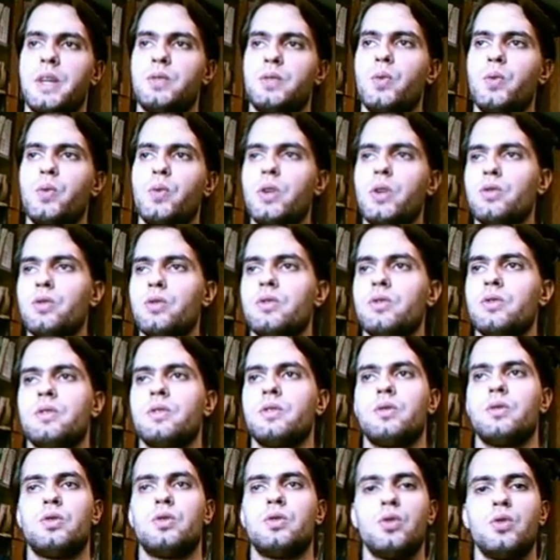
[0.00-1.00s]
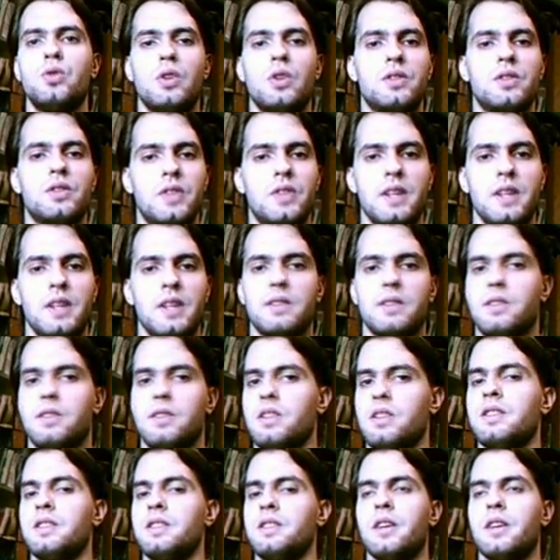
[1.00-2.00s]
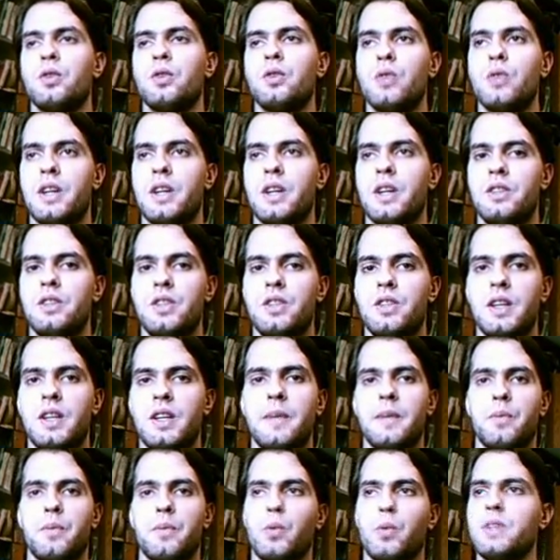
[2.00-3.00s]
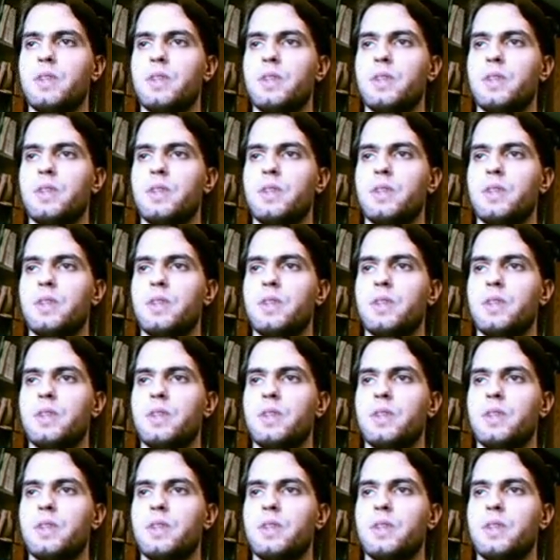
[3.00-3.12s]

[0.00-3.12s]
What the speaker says: But we do not think that is a good idea.